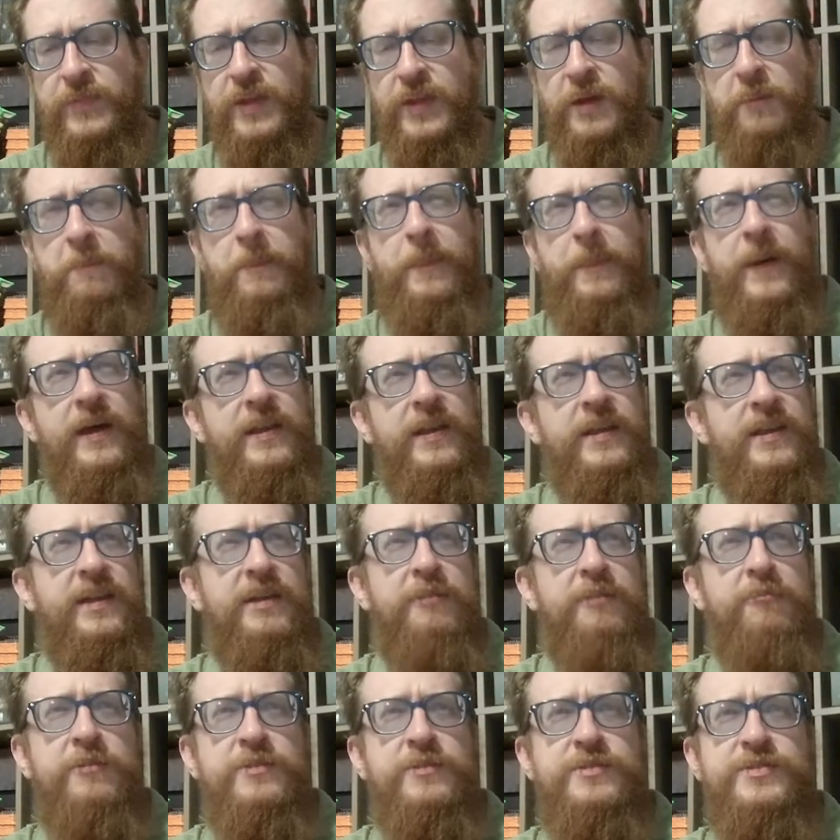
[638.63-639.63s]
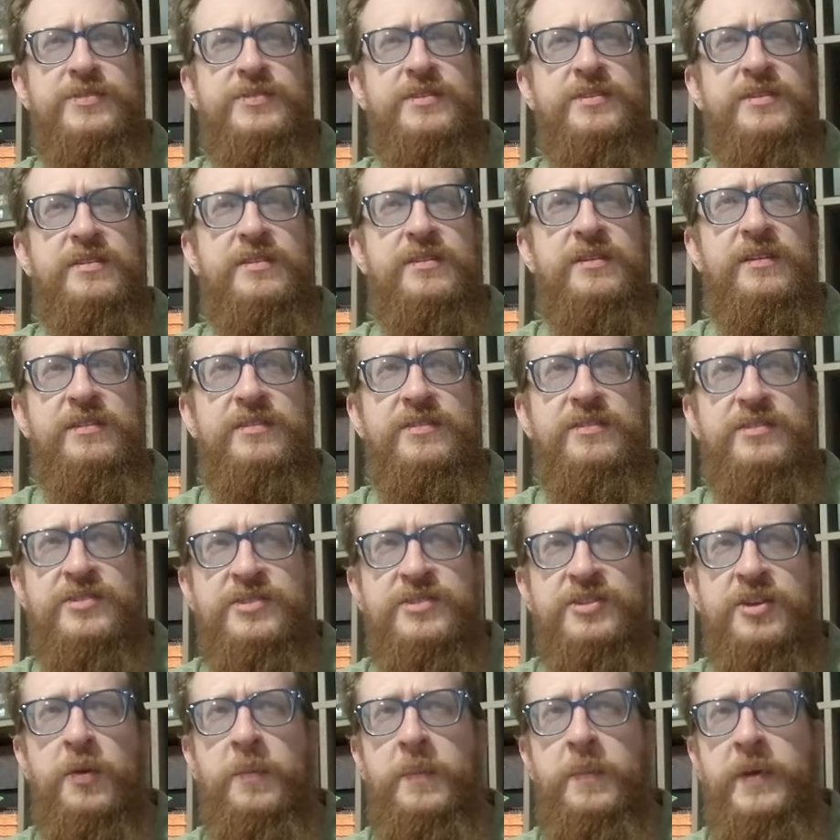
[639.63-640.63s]
but it was
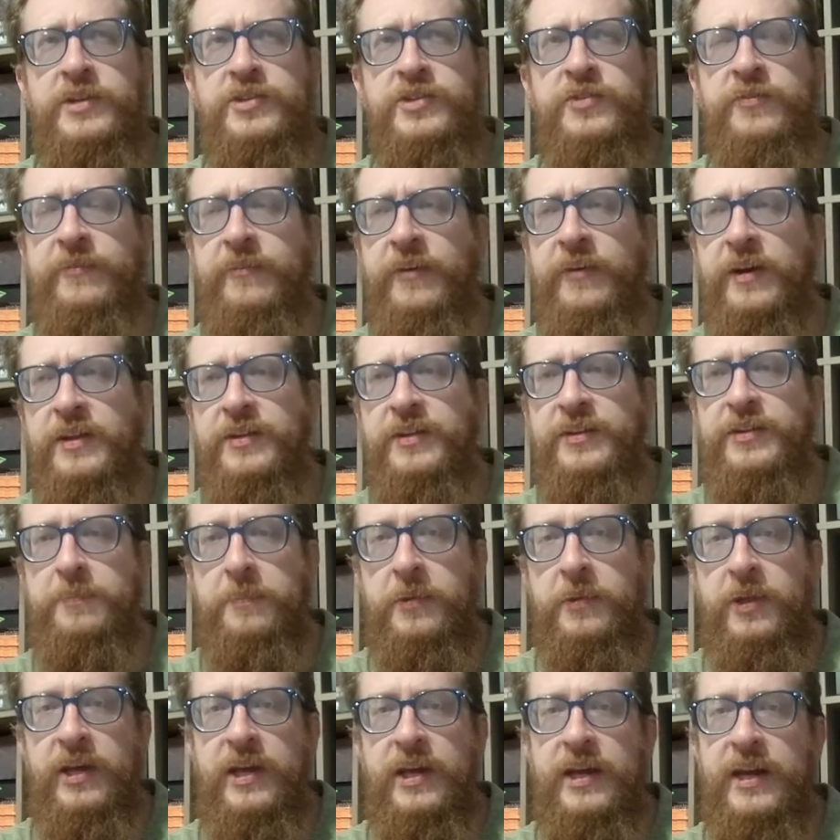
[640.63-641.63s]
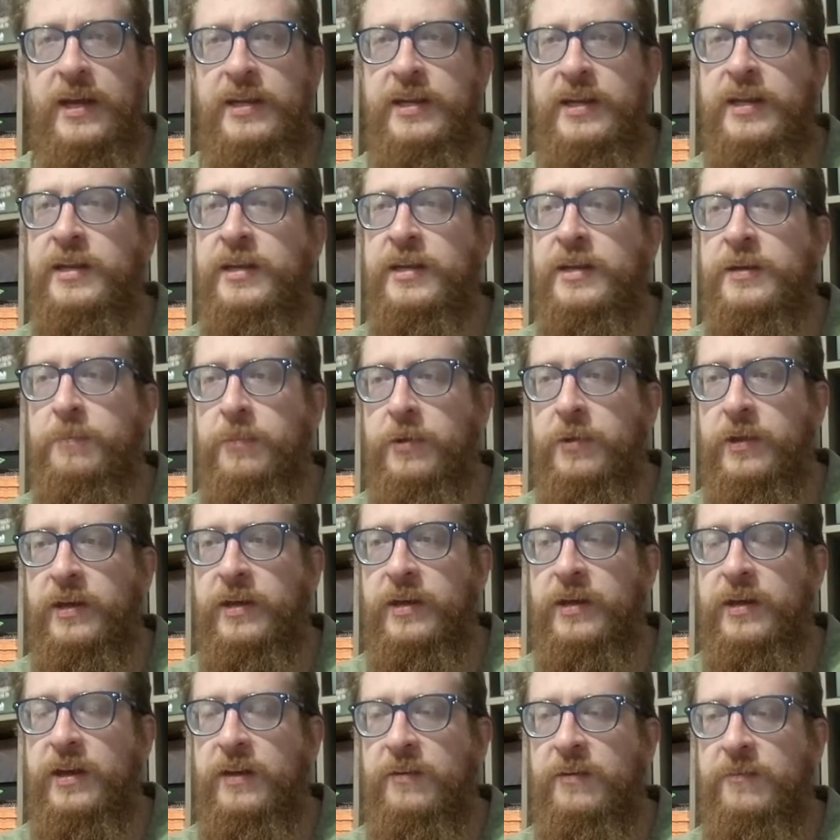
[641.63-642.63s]
so much fun to play, and I did get to
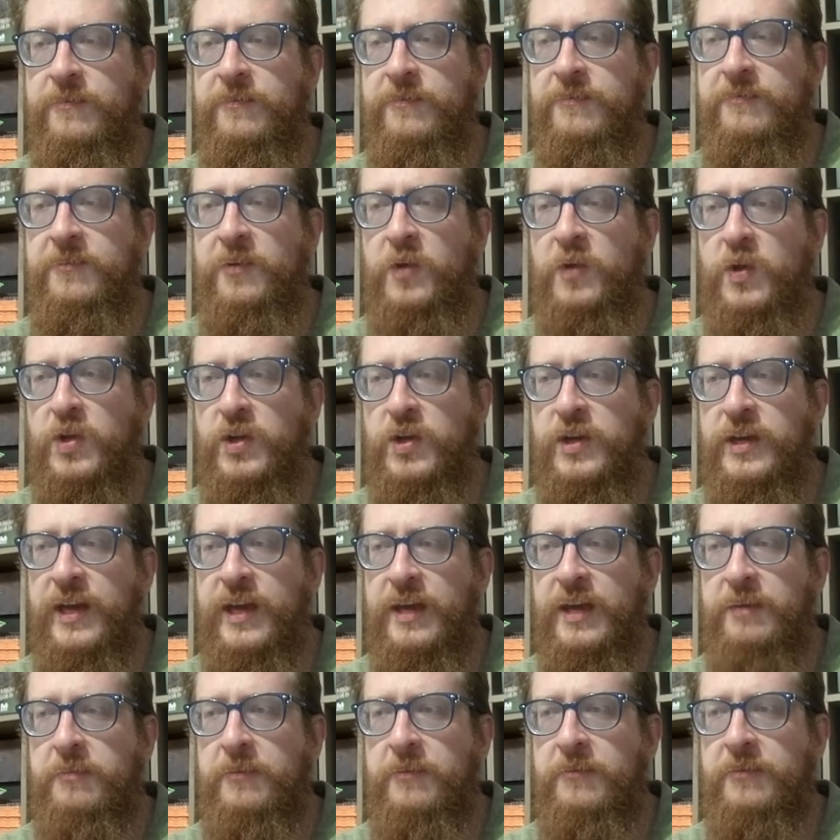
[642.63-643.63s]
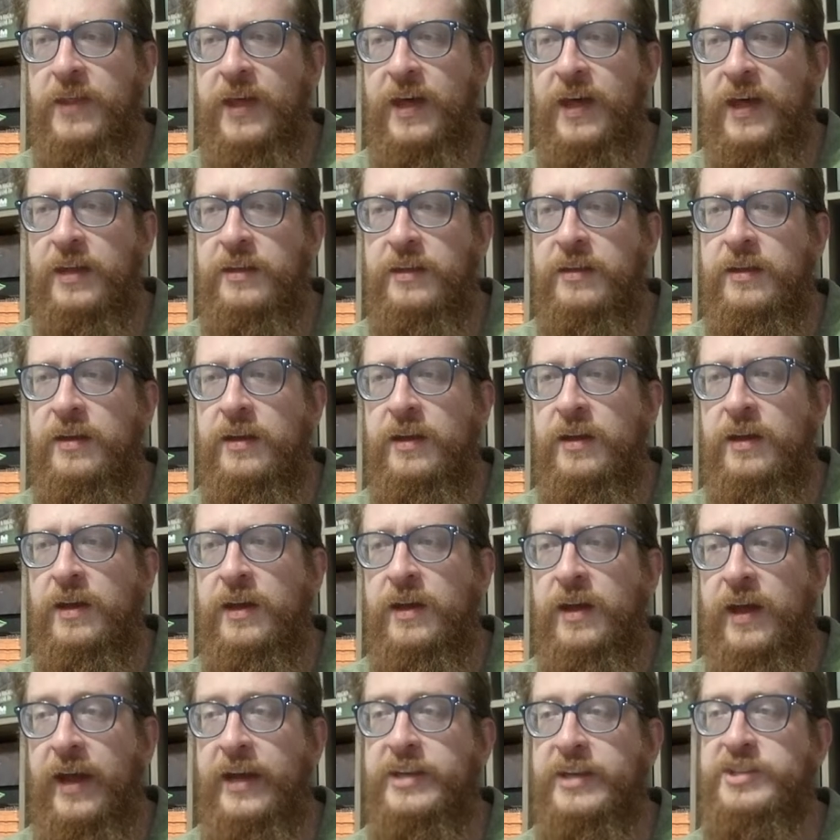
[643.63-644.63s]
play a full game of that.
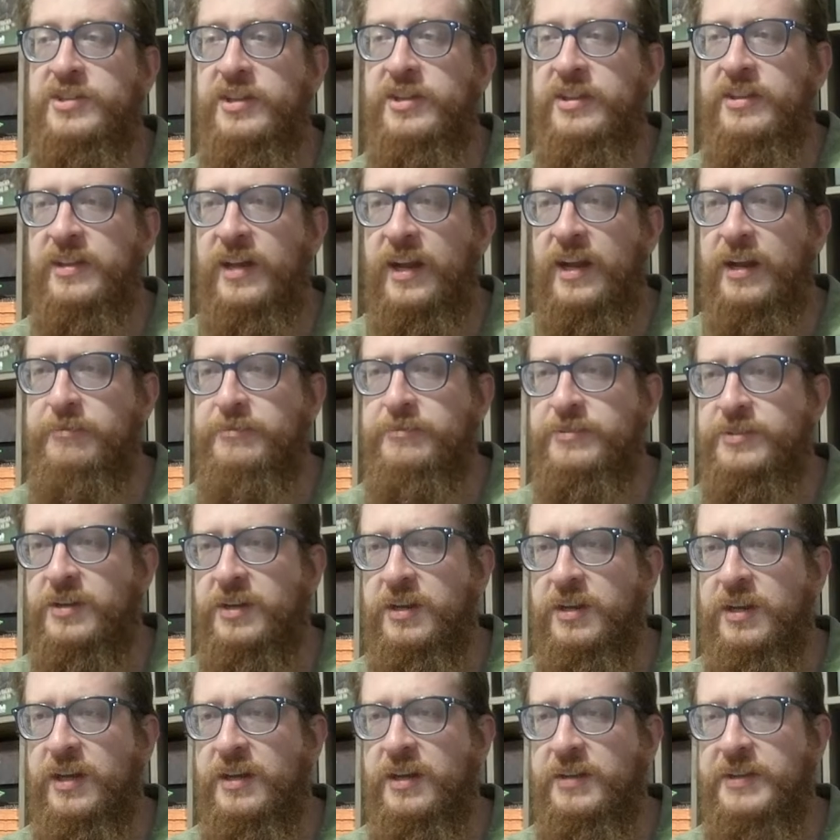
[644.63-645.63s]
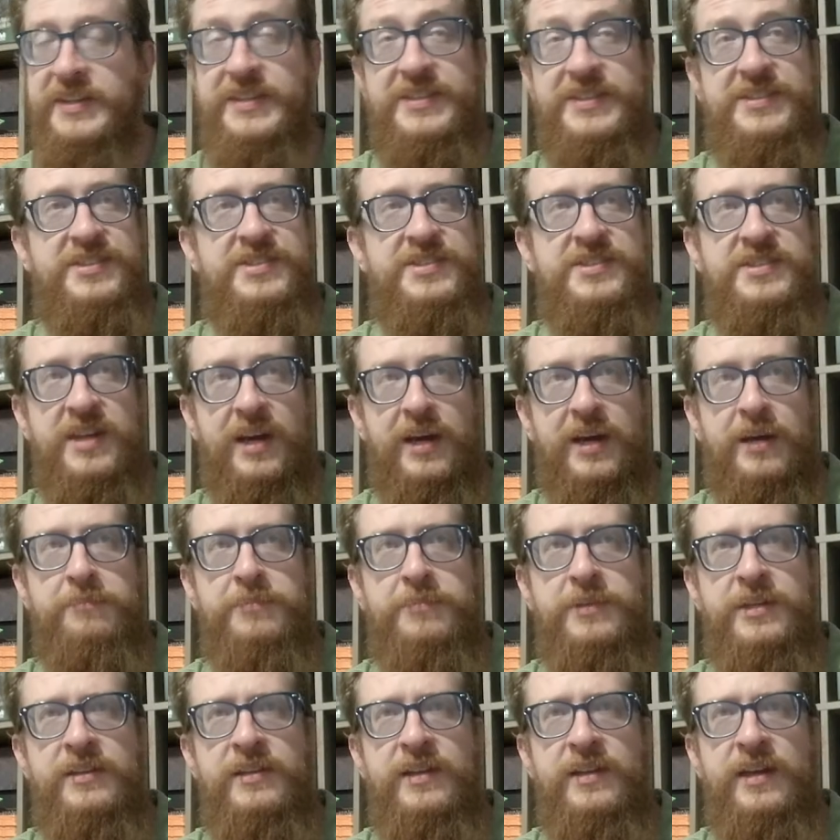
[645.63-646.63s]
I actually thought I was going to get stomped
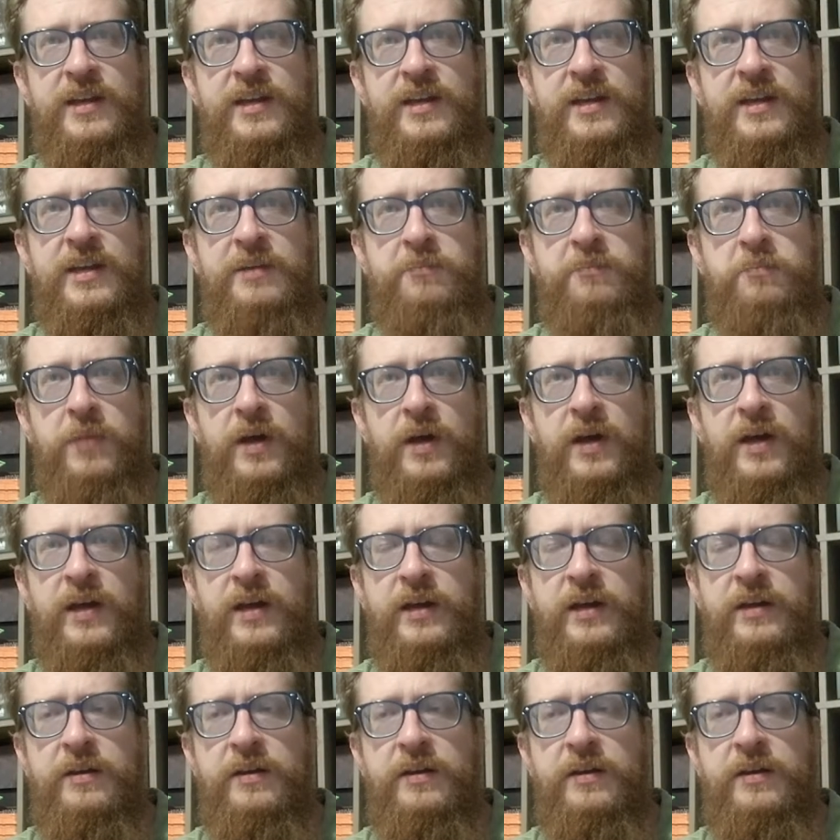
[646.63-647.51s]
in that game by